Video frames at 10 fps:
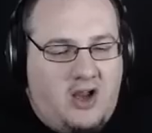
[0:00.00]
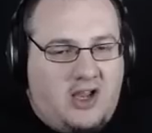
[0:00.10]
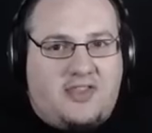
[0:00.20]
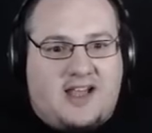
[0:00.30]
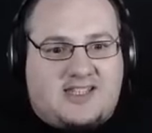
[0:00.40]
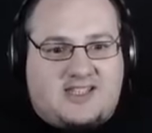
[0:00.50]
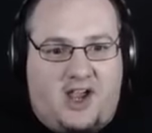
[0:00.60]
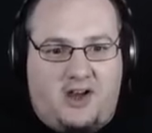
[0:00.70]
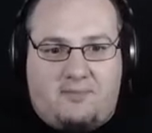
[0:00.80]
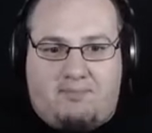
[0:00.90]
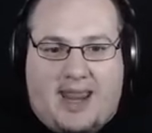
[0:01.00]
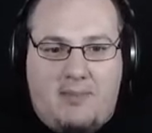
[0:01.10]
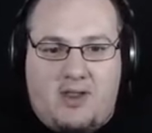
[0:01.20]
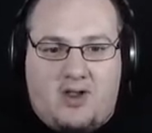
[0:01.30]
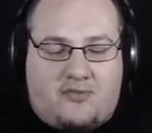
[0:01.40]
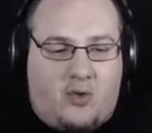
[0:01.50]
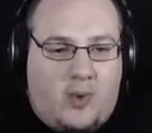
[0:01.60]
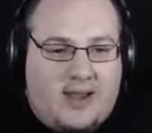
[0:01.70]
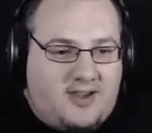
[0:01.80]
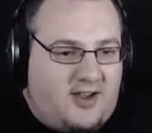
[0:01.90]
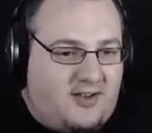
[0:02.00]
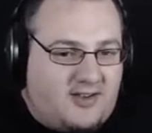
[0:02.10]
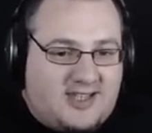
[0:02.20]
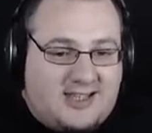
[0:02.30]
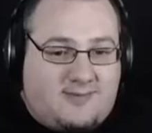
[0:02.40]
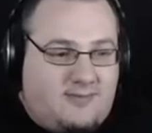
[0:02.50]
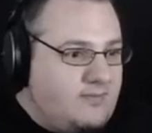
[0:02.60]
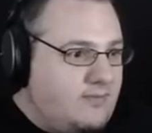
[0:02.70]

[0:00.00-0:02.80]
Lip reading: Look at that sun beaming off the windows. That's...